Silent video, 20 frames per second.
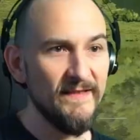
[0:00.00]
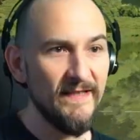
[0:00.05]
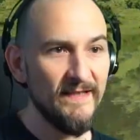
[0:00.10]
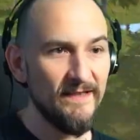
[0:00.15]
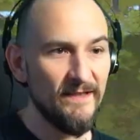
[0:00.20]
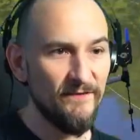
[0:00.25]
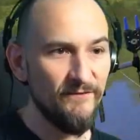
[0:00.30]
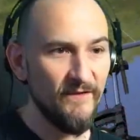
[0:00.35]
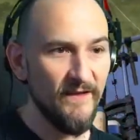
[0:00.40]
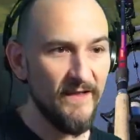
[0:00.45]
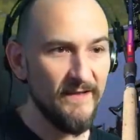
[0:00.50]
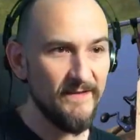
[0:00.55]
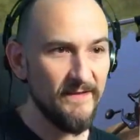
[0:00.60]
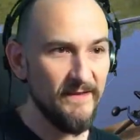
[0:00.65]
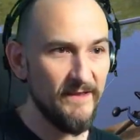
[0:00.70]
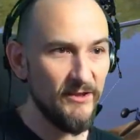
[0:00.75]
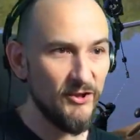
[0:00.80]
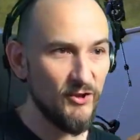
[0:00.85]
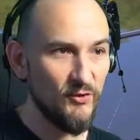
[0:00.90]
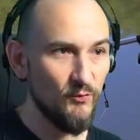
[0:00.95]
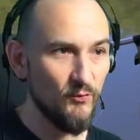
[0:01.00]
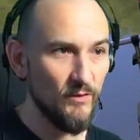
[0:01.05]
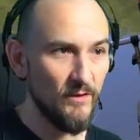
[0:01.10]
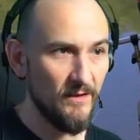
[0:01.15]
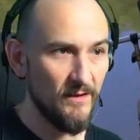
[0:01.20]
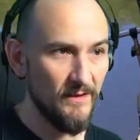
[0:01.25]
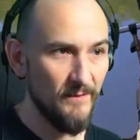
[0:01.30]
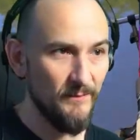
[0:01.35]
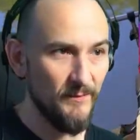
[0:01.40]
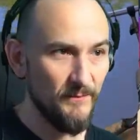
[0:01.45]
with the second rod.
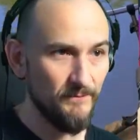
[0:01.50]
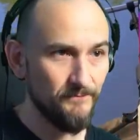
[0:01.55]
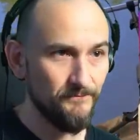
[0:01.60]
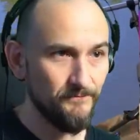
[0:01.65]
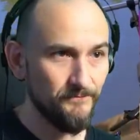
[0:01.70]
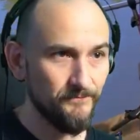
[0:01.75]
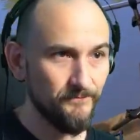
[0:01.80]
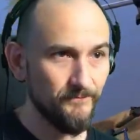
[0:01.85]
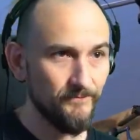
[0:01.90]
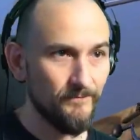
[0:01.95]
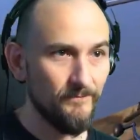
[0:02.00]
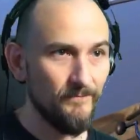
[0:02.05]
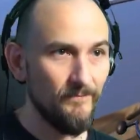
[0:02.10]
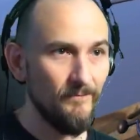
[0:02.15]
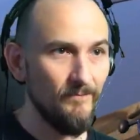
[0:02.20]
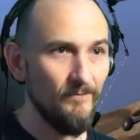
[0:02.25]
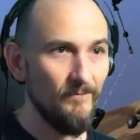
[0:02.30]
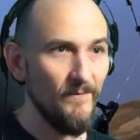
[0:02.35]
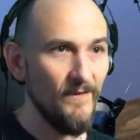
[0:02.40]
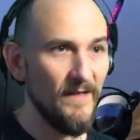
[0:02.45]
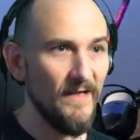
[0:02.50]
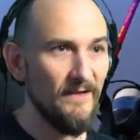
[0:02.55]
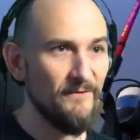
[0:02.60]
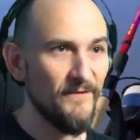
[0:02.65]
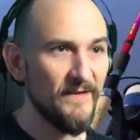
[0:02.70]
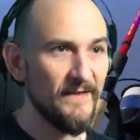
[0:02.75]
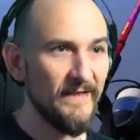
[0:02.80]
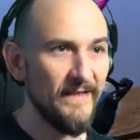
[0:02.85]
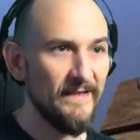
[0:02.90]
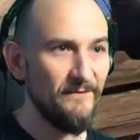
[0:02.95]
Cast it back in
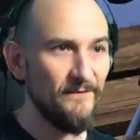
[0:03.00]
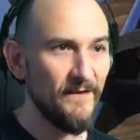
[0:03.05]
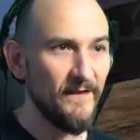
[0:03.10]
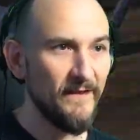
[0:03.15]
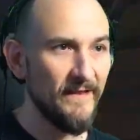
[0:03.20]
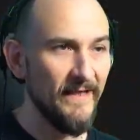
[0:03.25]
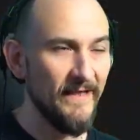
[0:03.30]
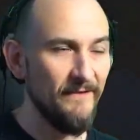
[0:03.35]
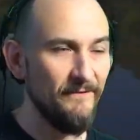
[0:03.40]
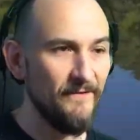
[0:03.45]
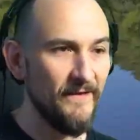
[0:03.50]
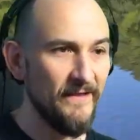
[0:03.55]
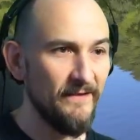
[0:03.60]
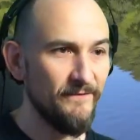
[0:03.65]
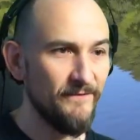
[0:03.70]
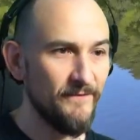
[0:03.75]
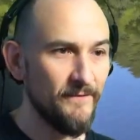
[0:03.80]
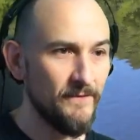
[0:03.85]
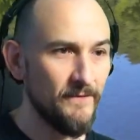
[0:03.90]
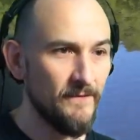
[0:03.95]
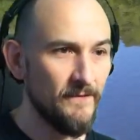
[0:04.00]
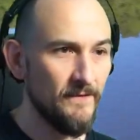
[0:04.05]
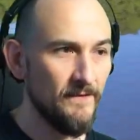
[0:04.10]
and then you just wait.